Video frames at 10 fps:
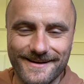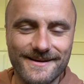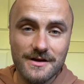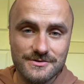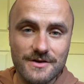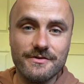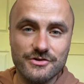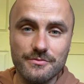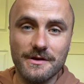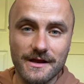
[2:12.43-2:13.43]
I generally
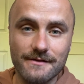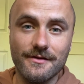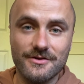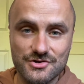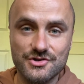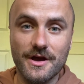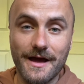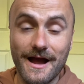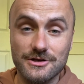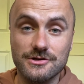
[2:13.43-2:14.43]
do believe that this
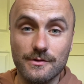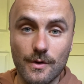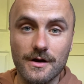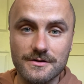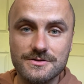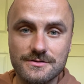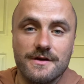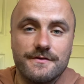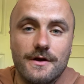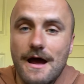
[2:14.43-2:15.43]
shit actually works.
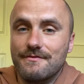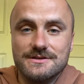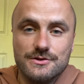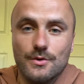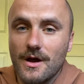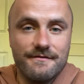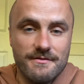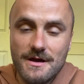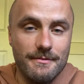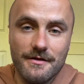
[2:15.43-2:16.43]
If you don't have this in your life,
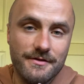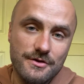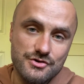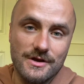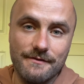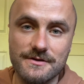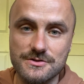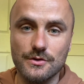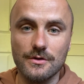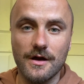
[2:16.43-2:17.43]
then maybe I think you should have
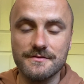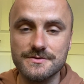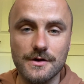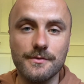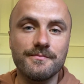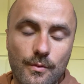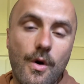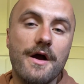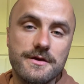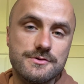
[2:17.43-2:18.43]
this in your life. So
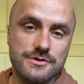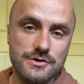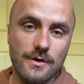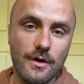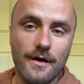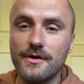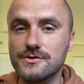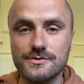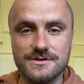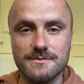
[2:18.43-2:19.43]
what I used to do a lot, I
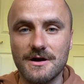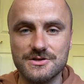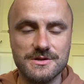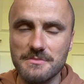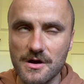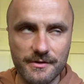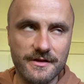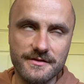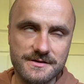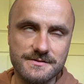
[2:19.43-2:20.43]
don't do it so much at the moment
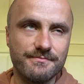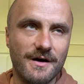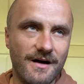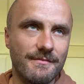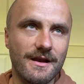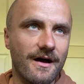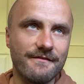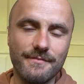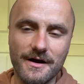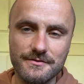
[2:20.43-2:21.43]
in this part of my
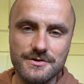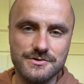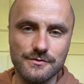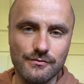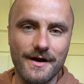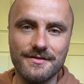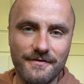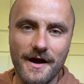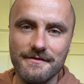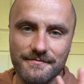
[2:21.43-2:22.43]
life, but I used to write
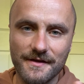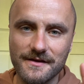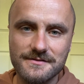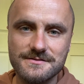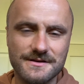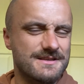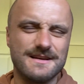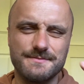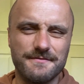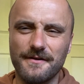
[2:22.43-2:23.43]
five things. It doesn't
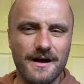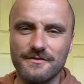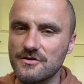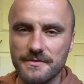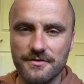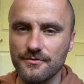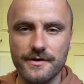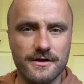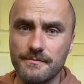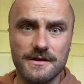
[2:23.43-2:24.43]
have to be five. It could be
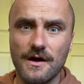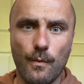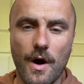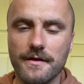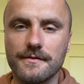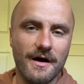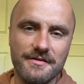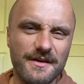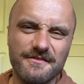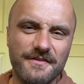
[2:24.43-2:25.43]
three. It could be like one, but I
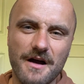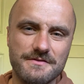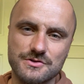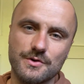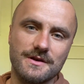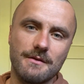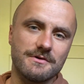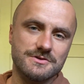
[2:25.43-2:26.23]
think five is a good number.